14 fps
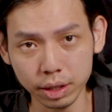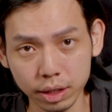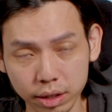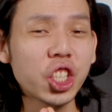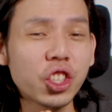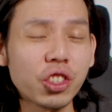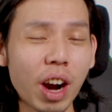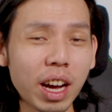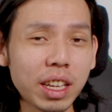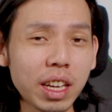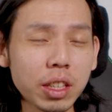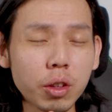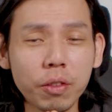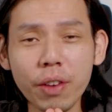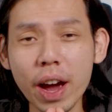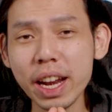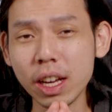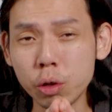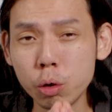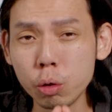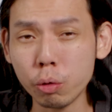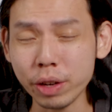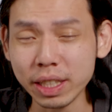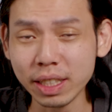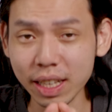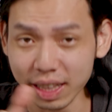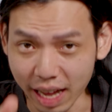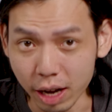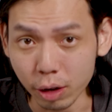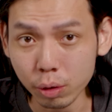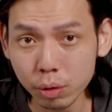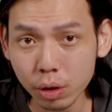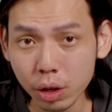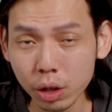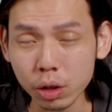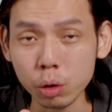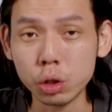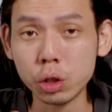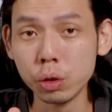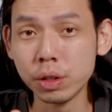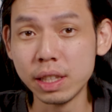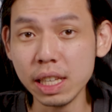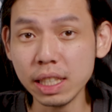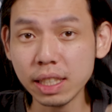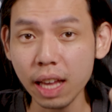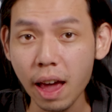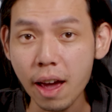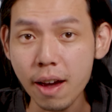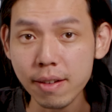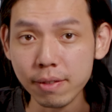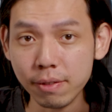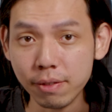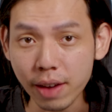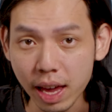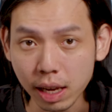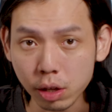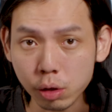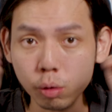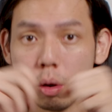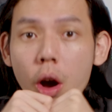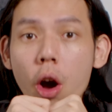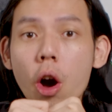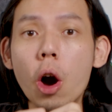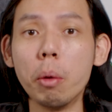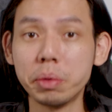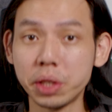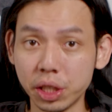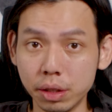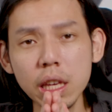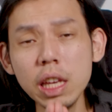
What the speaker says: I struggle to find a good reason now to choose this value option.